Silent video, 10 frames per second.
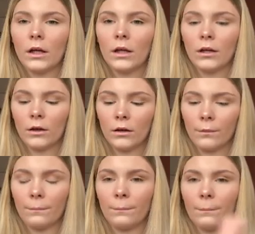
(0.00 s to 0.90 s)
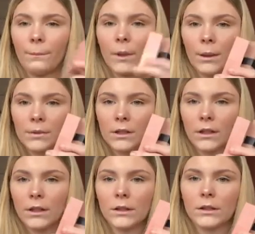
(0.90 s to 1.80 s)

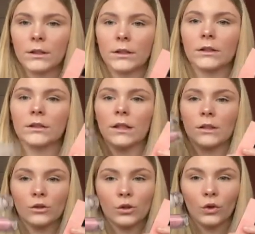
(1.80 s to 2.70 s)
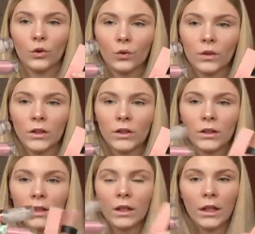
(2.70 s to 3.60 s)
lipsticks and 2
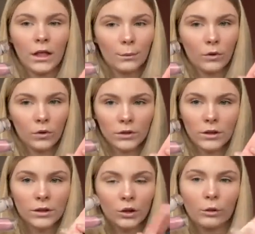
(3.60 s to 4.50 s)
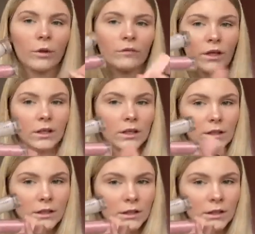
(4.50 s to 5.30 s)
lip glosses. You might recognise